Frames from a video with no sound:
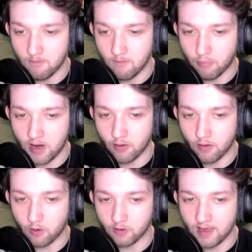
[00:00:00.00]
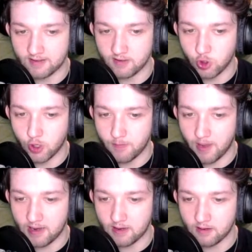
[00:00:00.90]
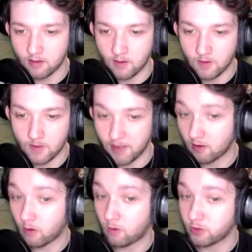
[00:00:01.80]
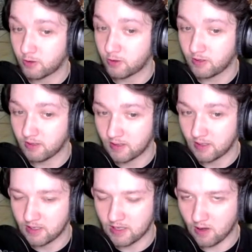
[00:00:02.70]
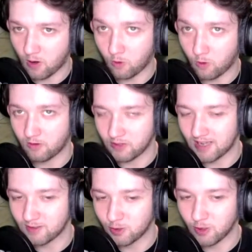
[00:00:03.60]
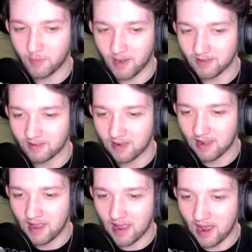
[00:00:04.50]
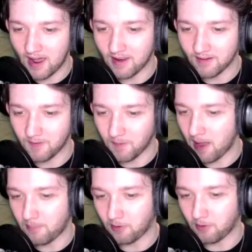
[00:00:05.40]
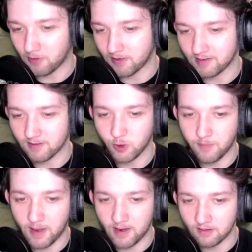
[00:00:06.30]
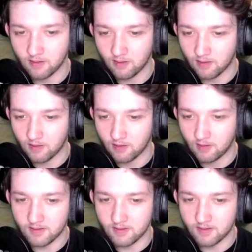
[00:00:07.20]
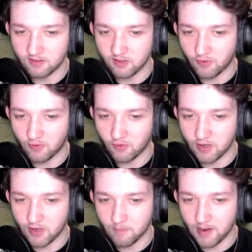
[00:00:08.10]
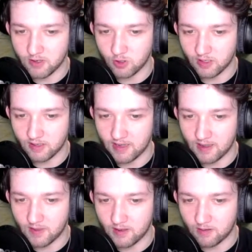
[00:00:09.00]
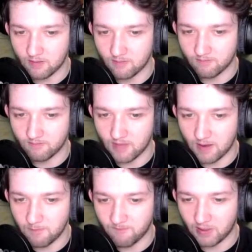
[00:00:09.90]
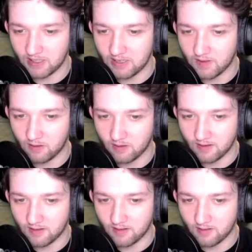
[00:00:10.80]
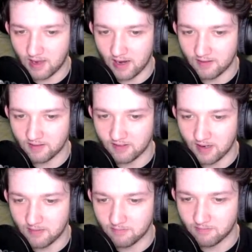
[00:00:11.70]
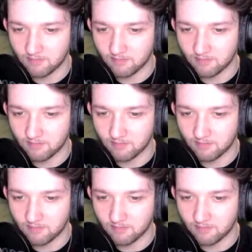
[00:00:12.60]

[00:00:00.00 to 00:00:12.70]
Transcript: brown Whole Yata Joy painting, the pink Whole Joy, Whole Yata Joy painting, and the purple Whole Yata Joy painting. And these are just three different paintings you can get. They, I believe they look kind of the same,